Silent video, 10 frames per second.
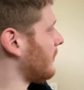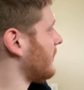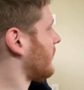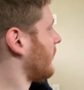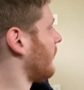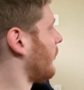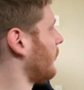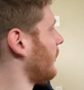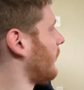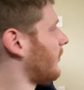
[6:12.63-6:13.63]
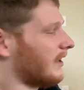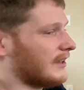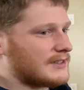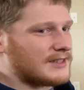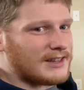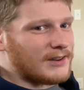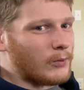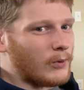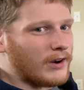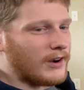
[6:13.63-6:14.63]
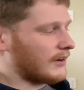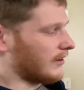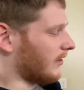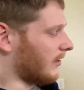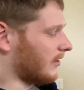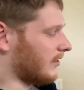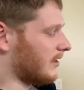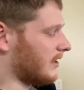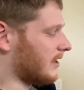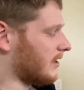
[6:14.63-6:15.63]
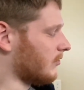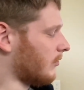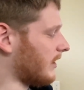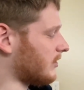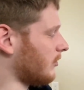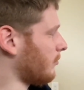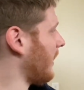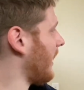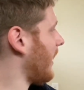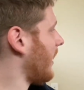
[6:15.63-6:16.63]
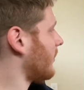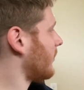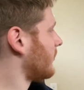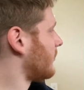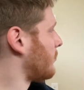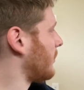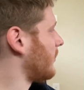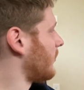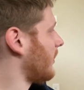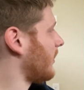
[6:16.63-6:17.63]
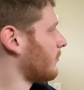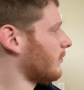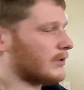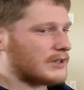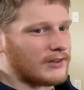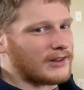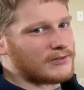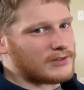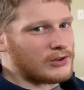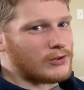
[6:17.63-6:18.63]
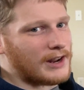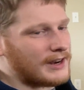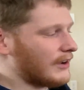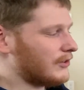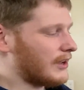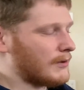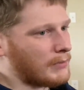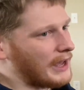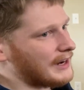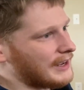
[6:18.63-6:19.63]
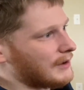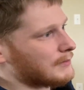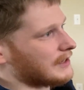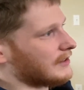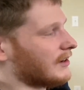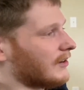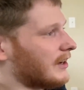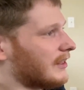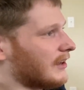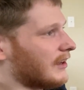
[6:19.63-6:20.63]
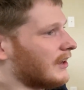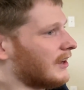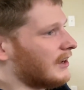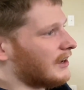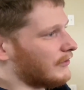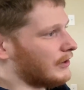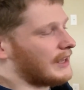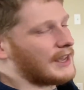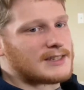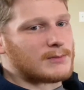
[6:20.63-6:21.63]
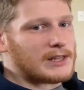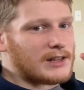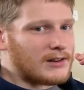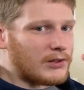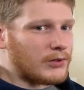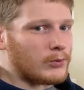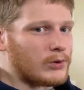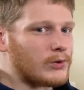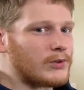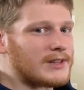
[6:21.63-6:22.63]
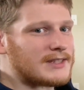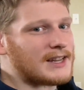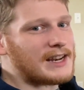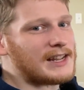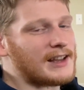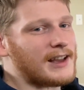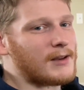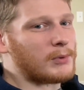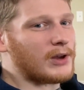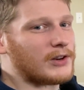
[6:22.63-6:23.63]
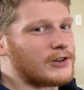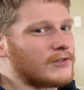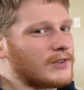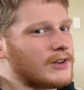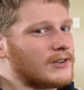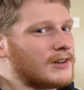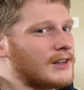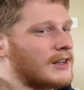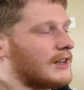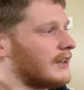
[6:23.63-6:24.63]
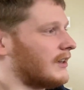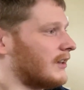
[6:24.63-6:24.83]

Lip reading: Like, basically the only things that work are the directional pad to pick your game, which I only have 2 right now. You can't buy games on there or anything. Everything has to be done through the Stadia app on your phone.